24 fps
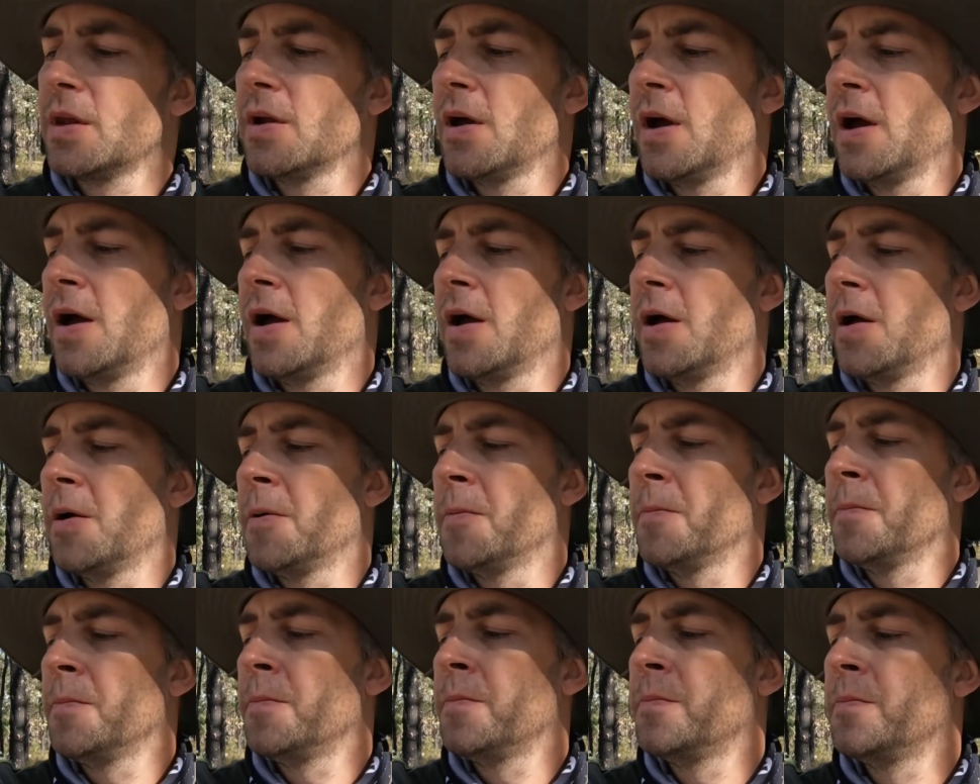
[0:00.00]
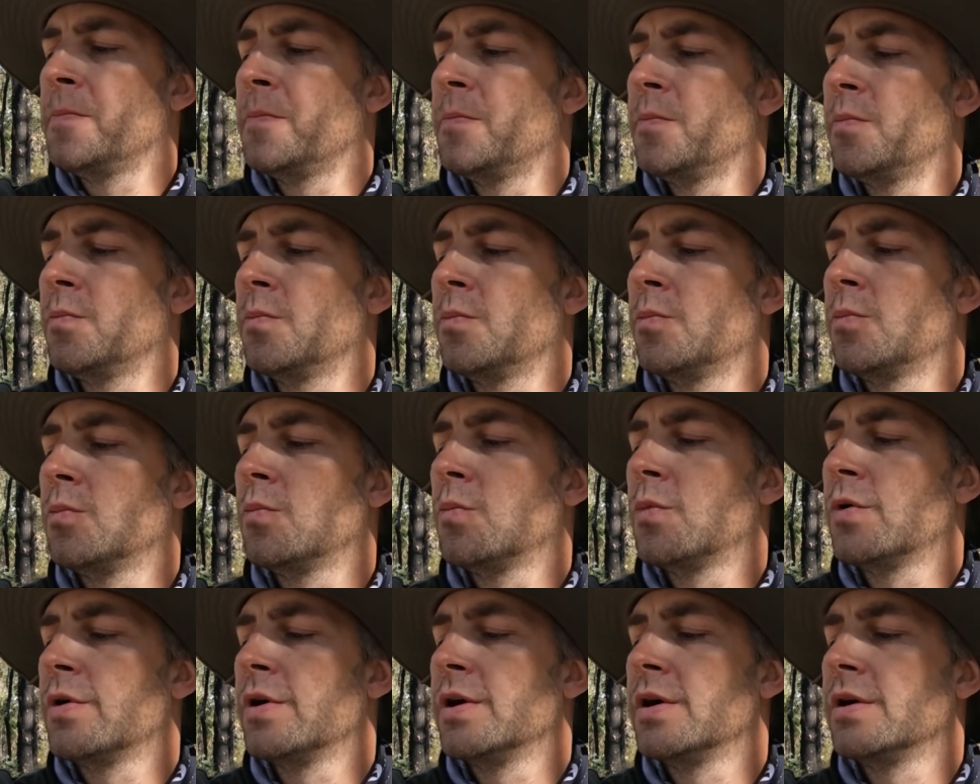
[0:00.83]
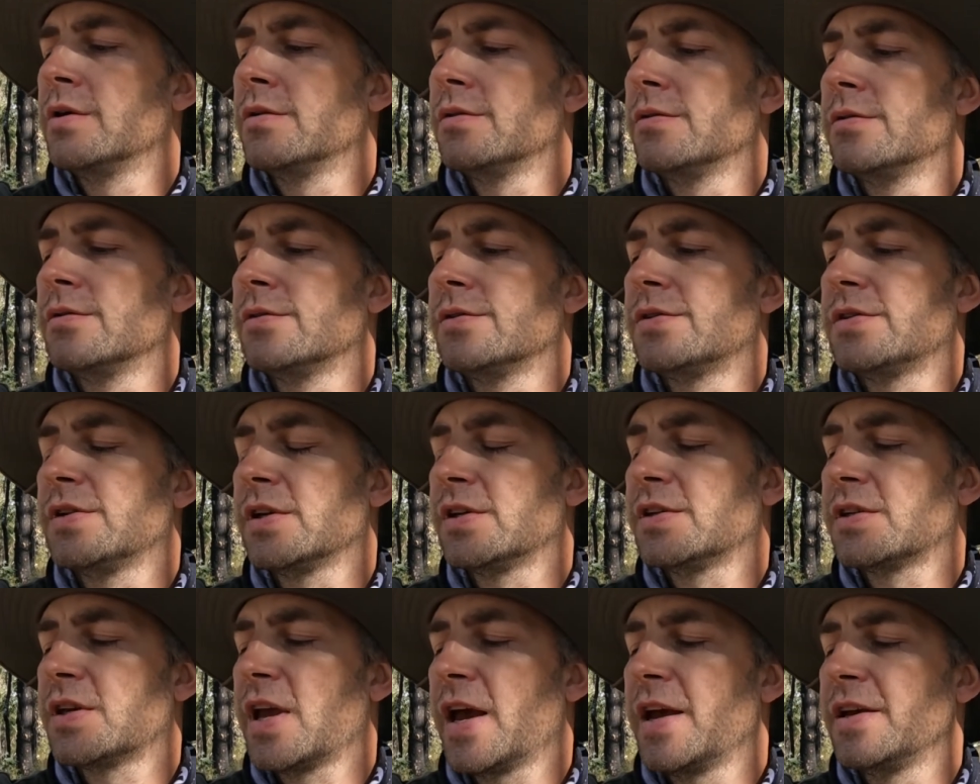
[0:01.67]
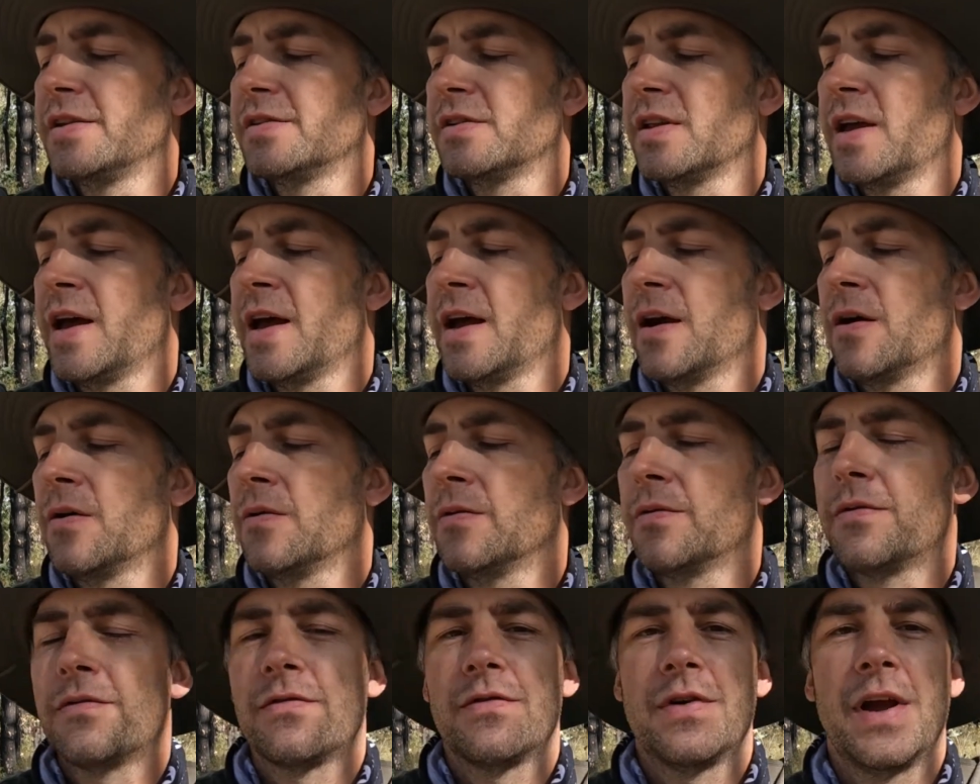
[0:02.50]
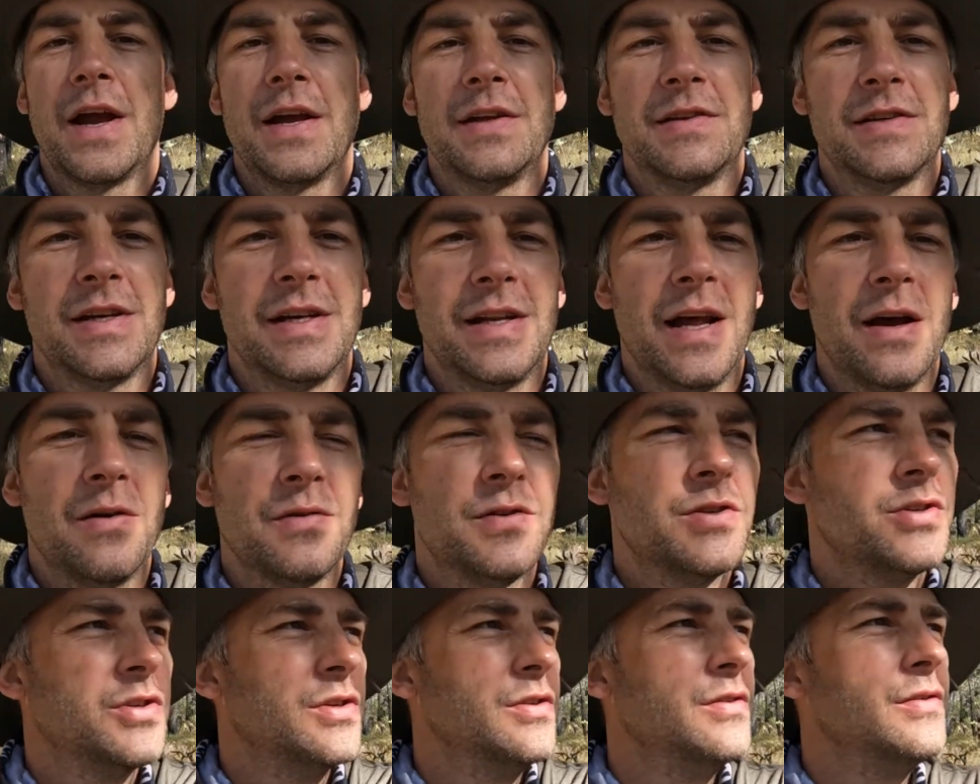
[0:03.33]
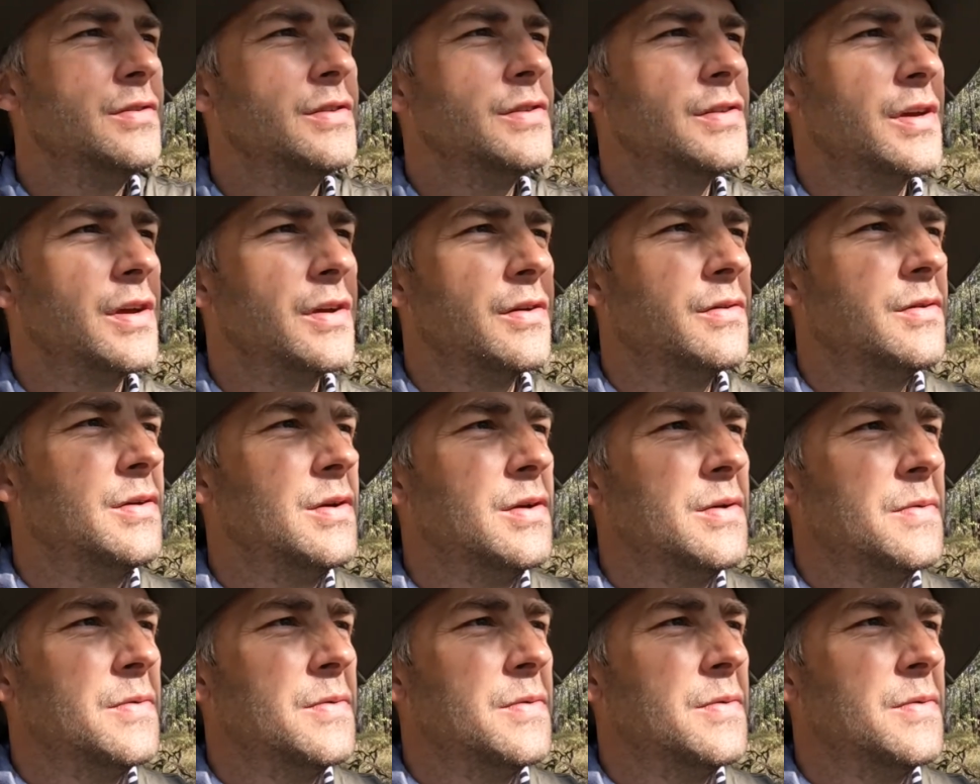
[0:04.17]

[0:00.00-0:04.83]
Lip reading: We're at 6k's now, 318 altitude, so